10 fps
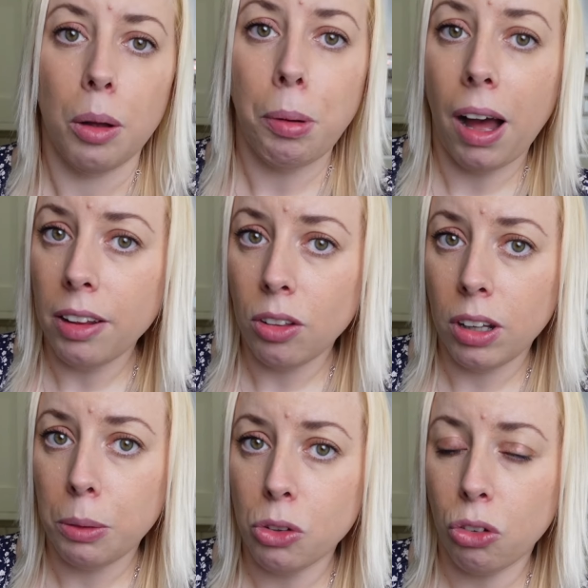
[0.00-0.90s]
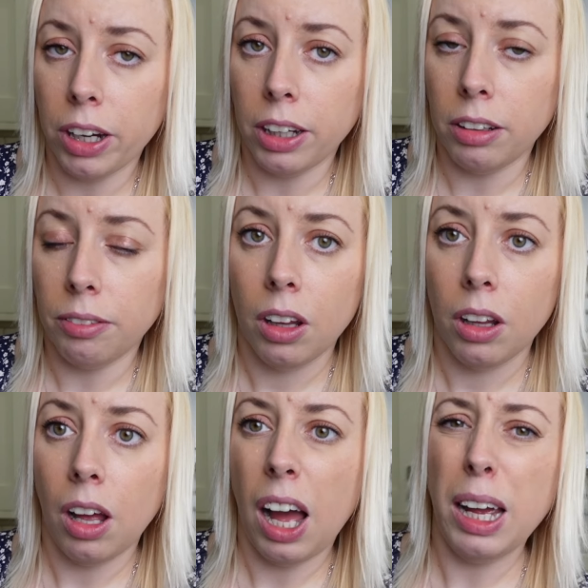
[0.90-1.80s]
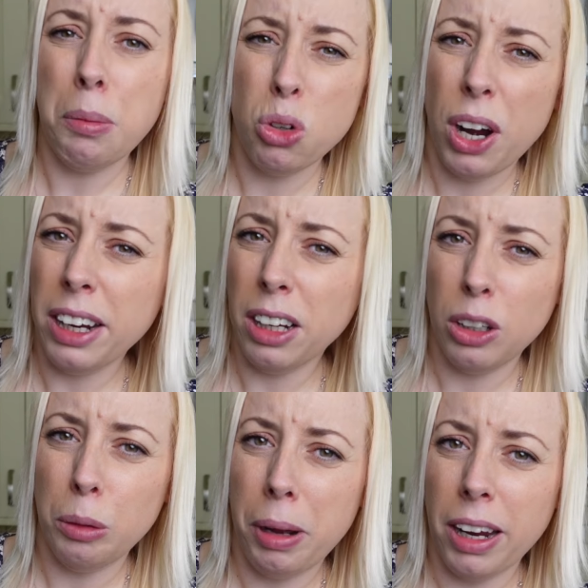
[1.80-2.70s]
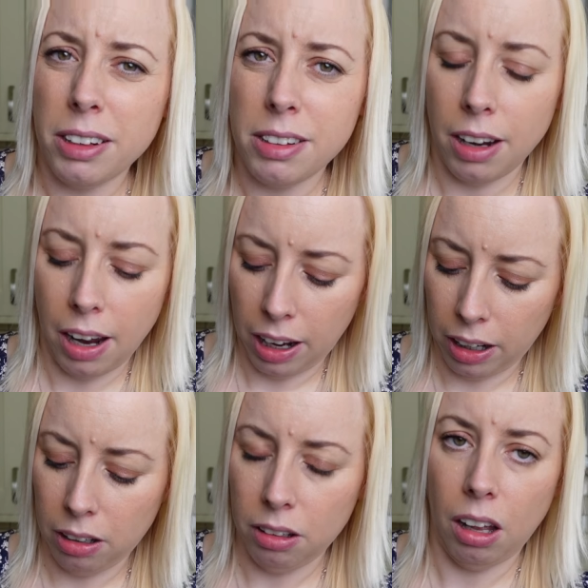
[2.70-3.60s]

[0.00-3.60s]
But I thought that was great. I am trying a new mic today,